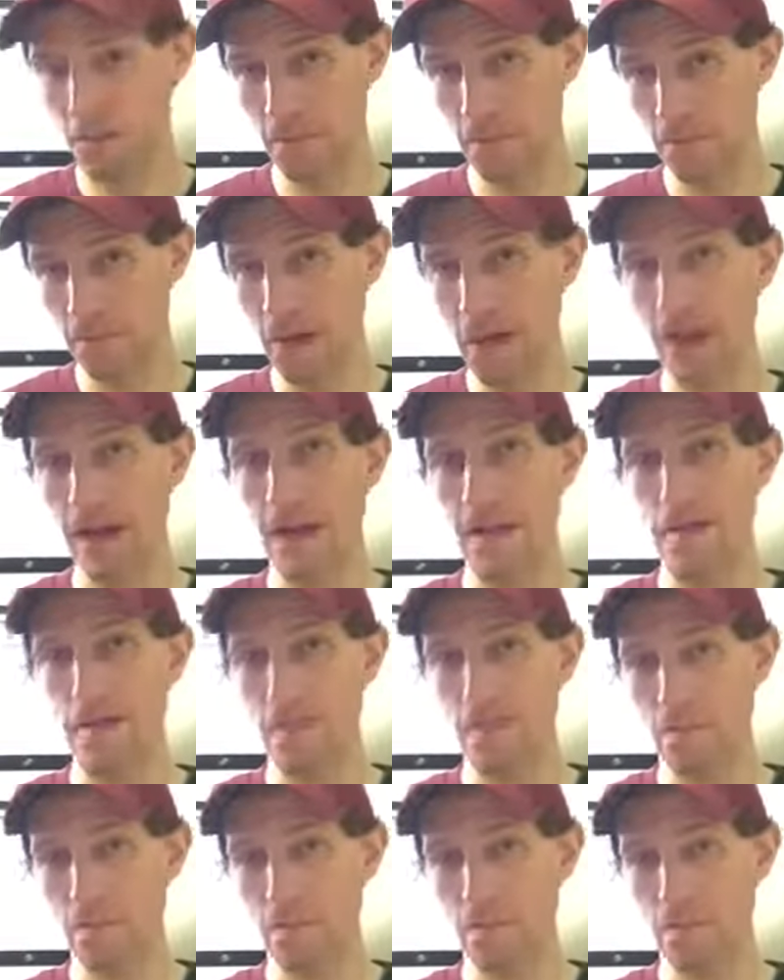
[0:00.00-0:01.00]
by
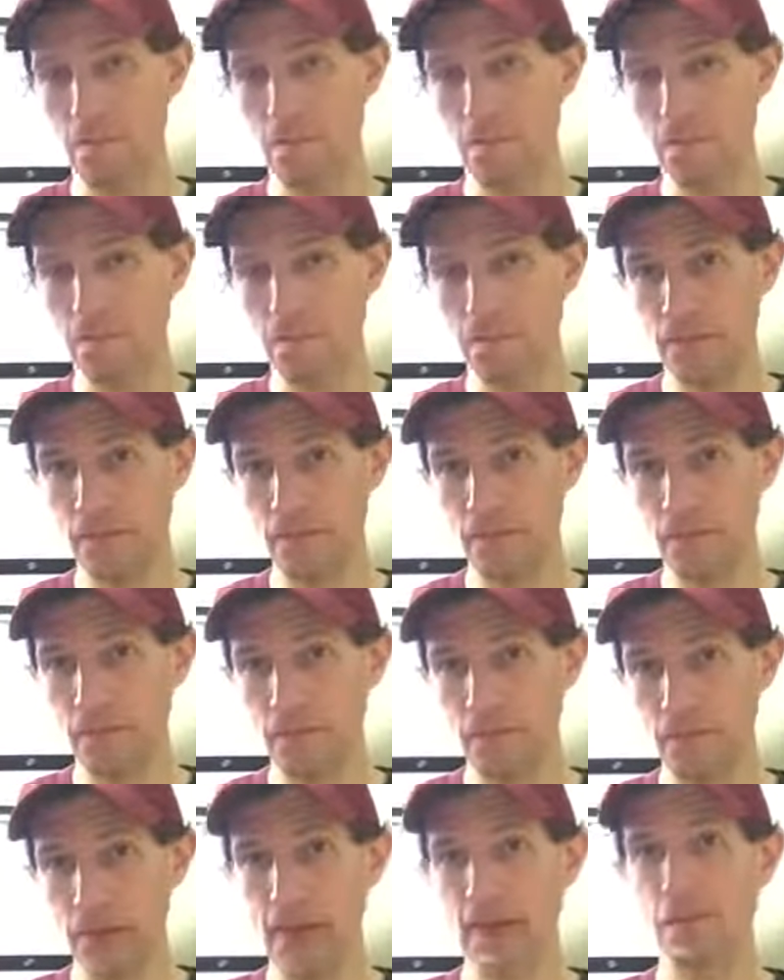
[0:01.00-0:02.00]

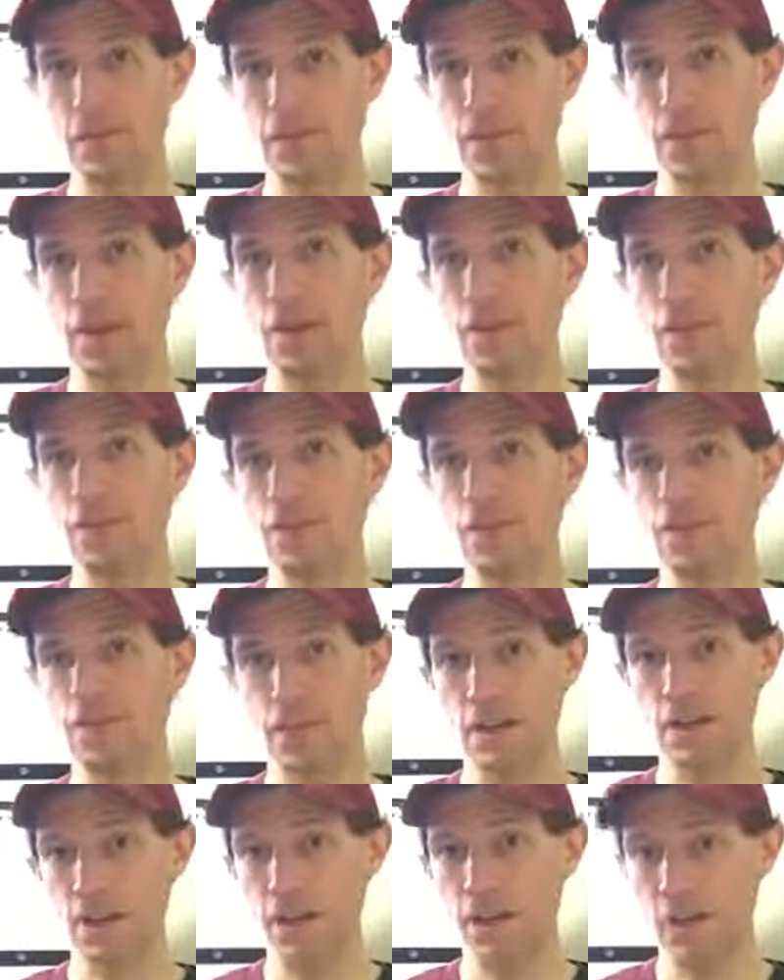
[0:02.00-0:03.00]
bat SARS
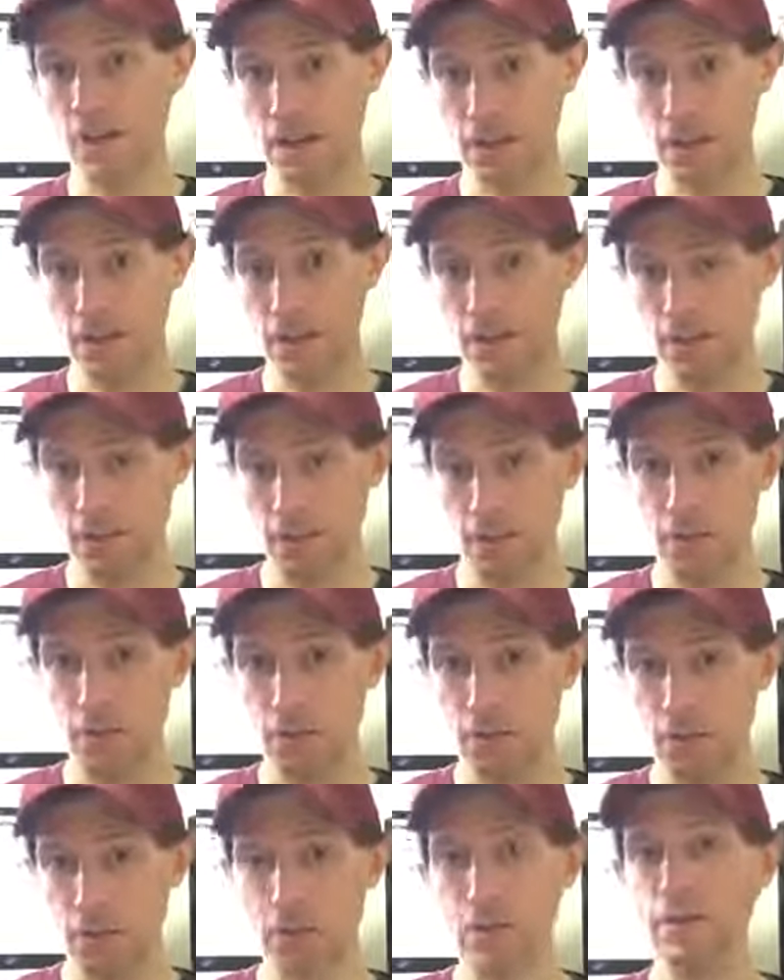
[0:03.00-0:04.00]
and its
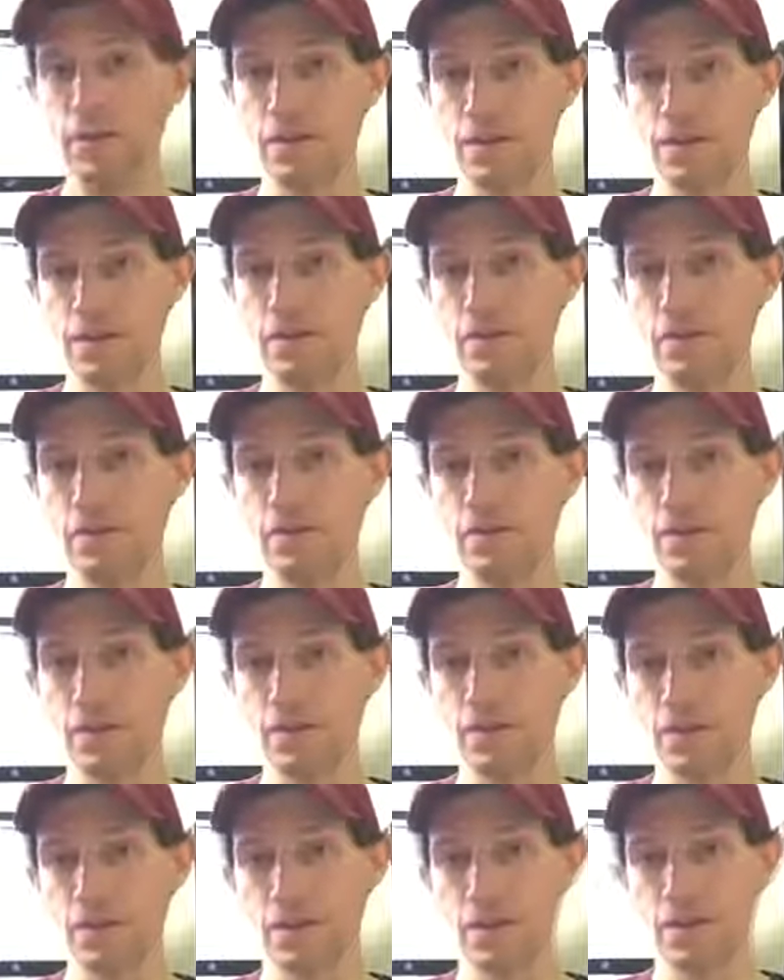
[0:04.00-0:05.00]
derivatives.
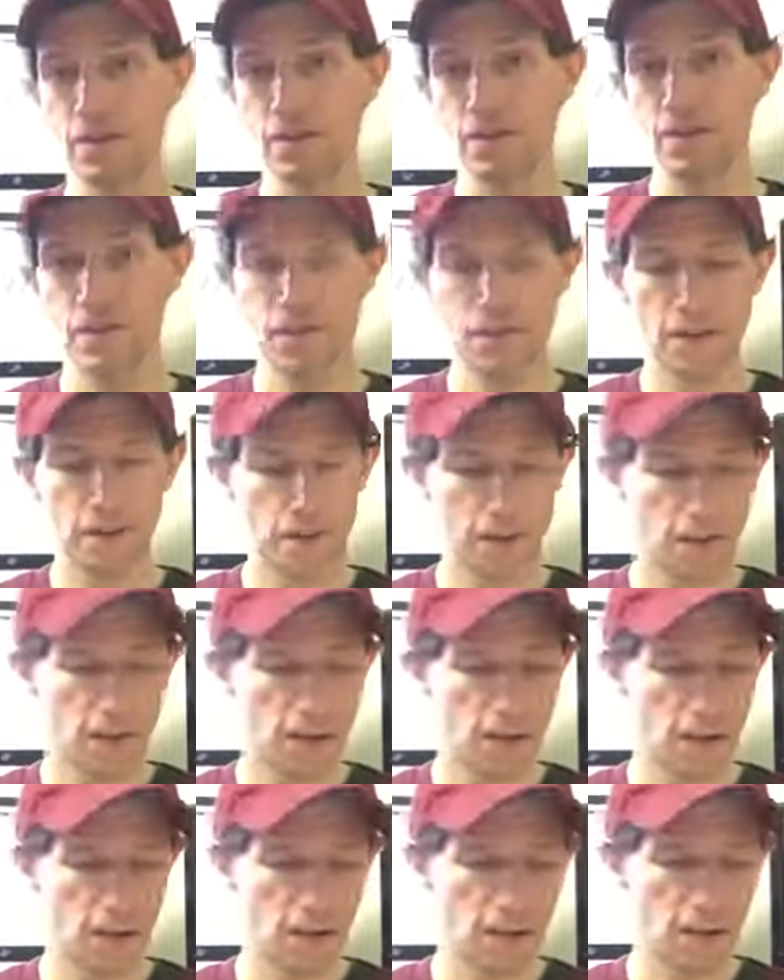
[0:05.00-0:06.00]

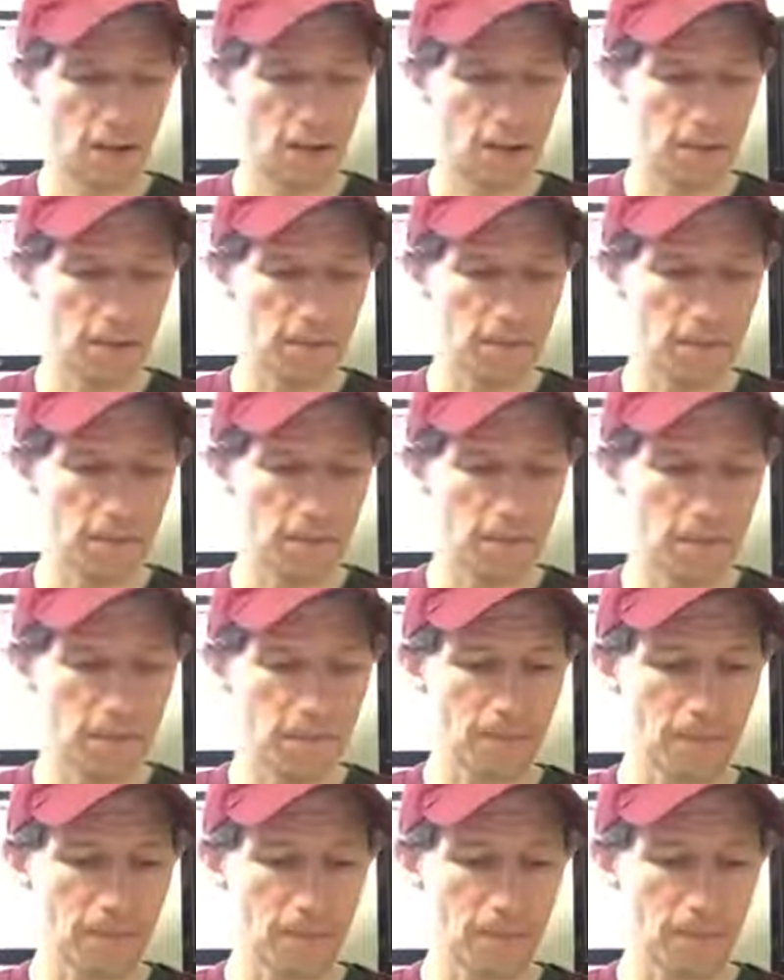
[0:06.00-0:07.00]

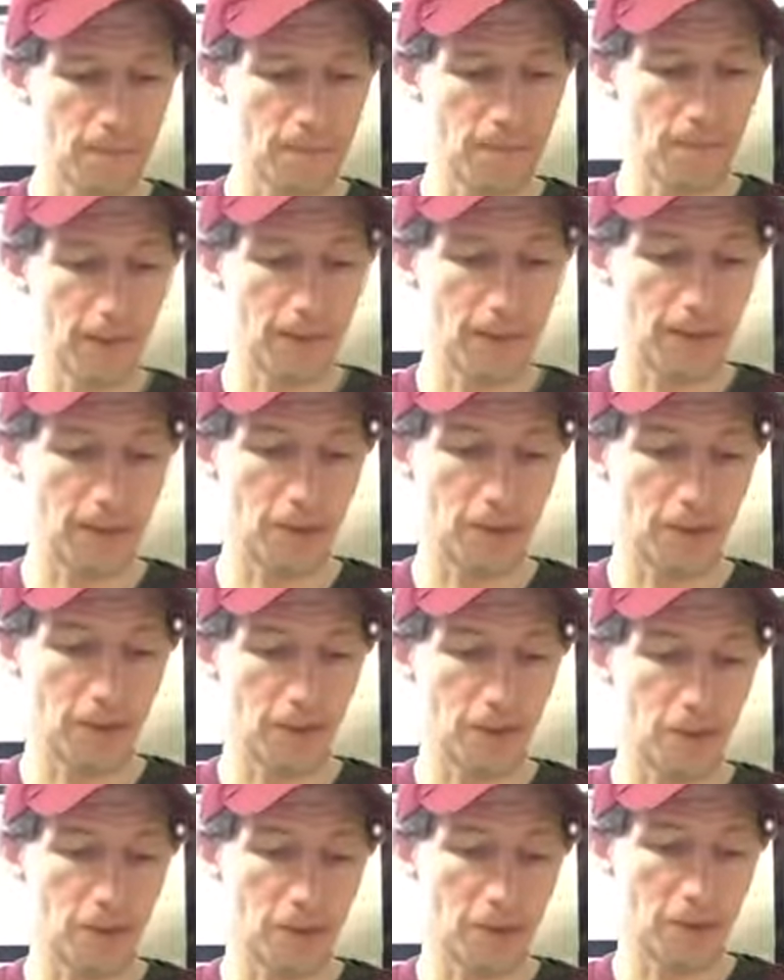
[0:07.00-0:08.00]
But
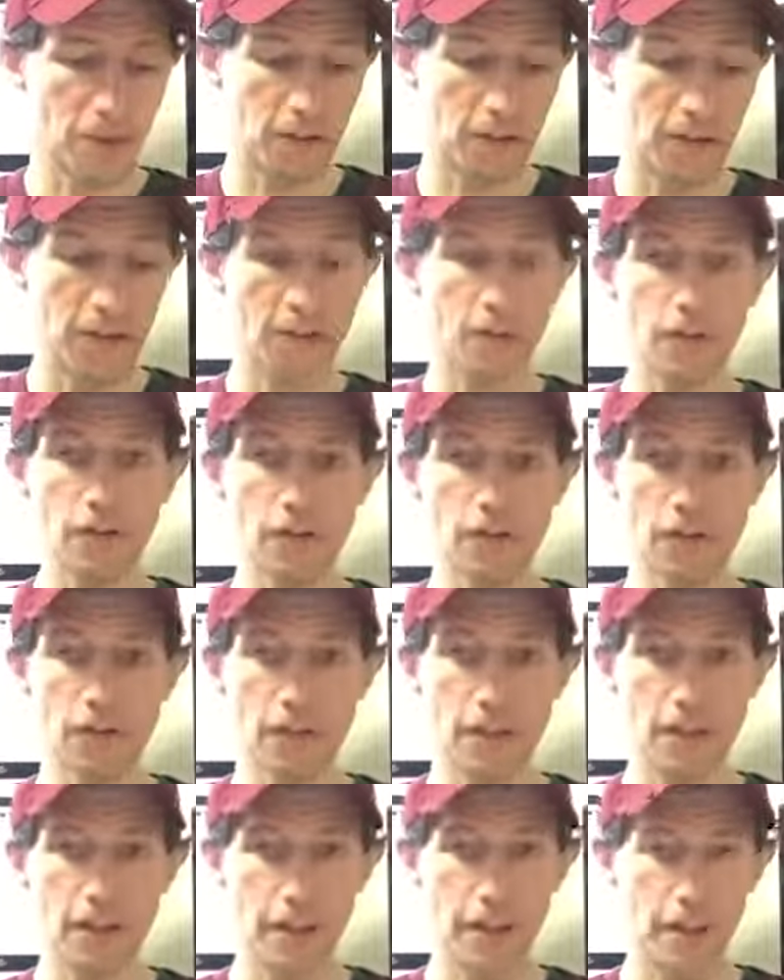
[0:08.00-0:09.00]
what's
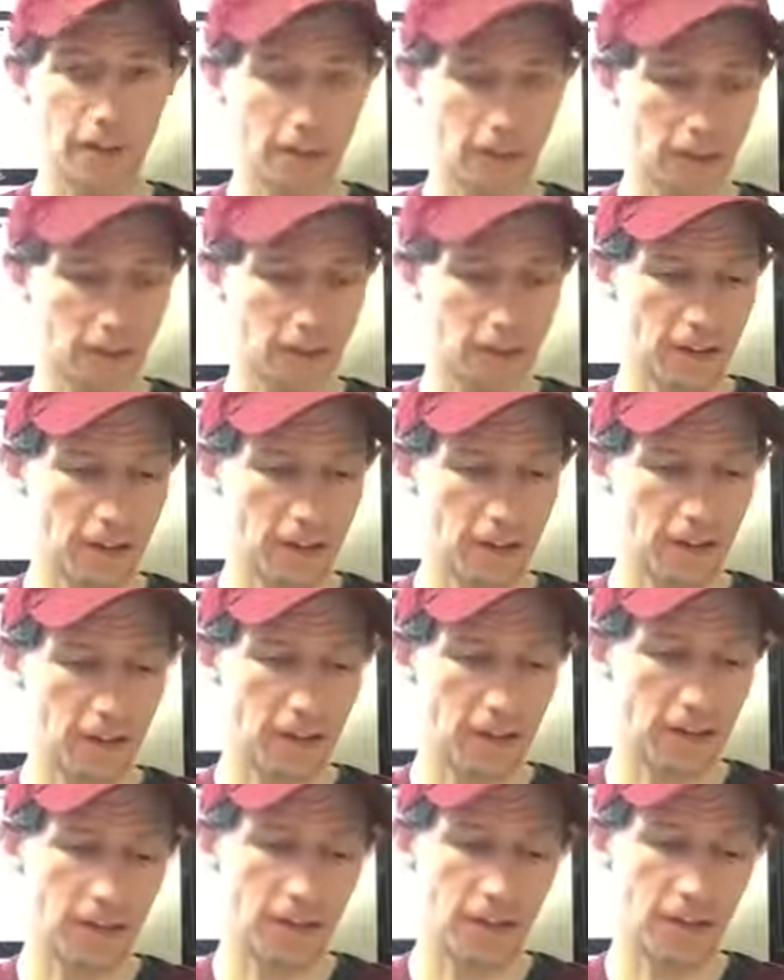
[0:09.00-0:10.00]
interesting is that
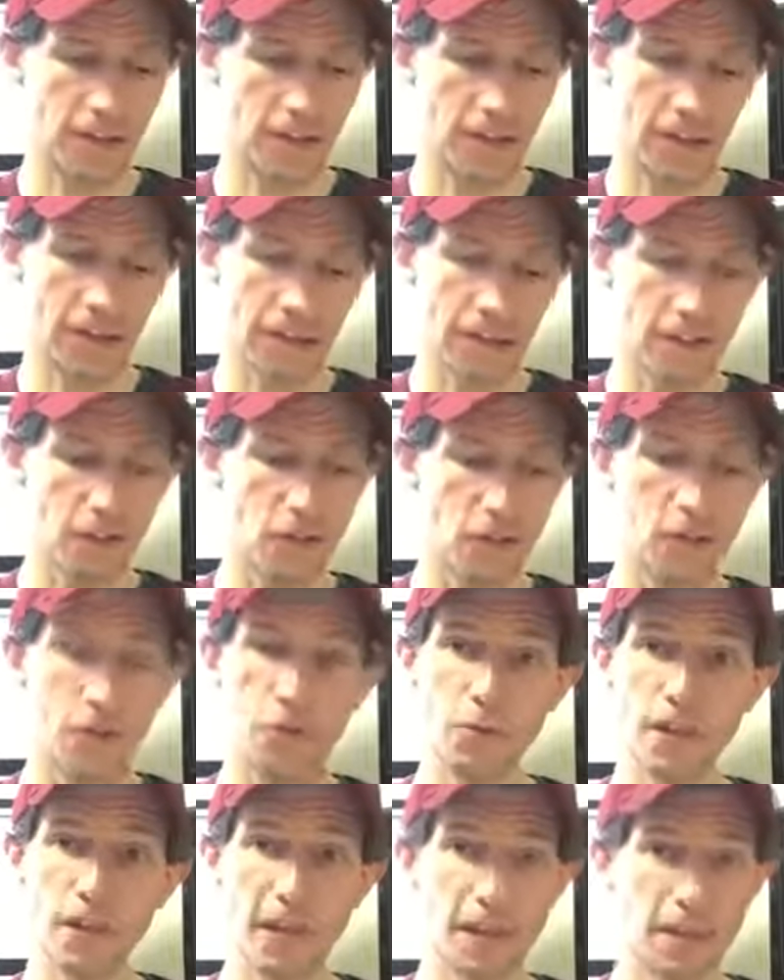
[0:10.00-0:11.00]
there is this little
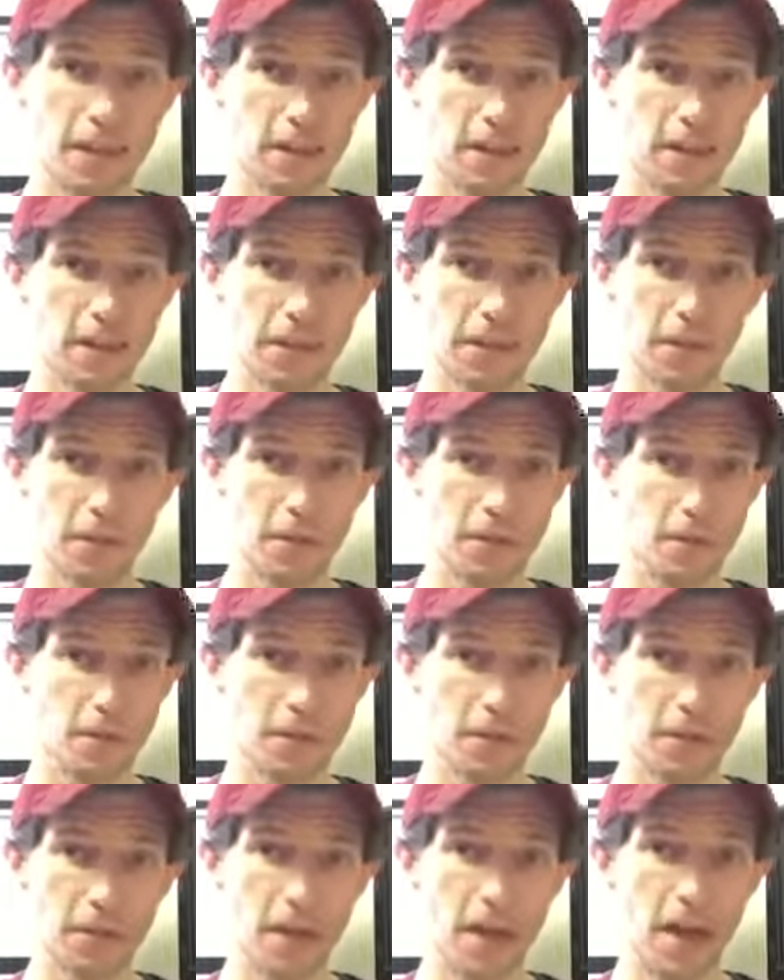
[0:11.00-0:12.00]
tweak that was
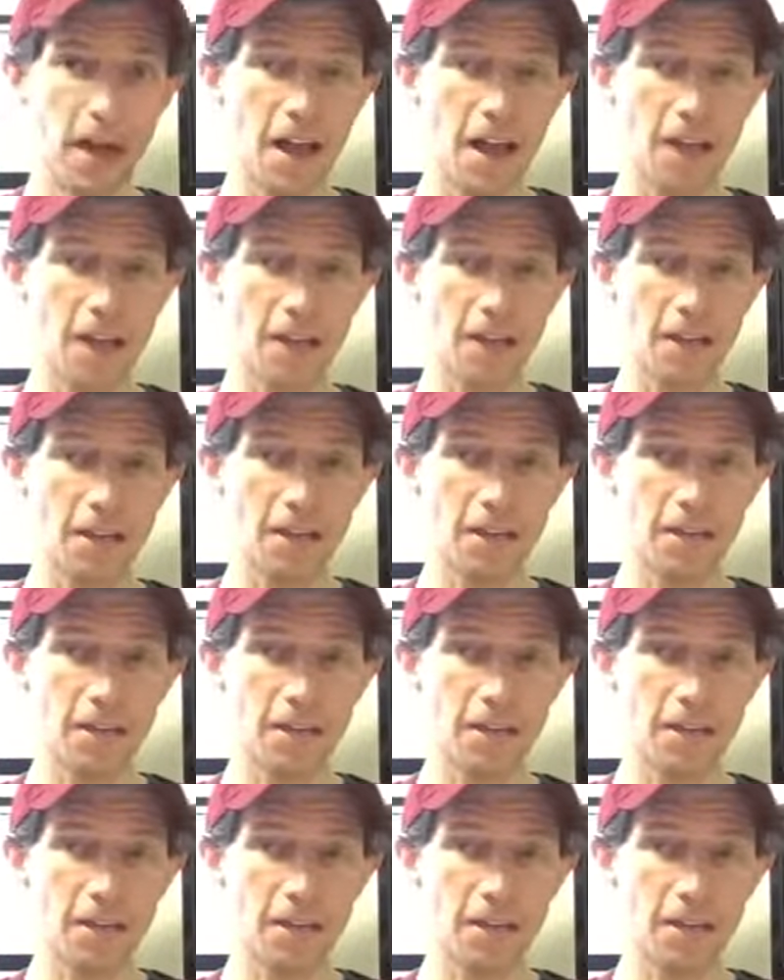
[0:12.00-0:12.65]
going on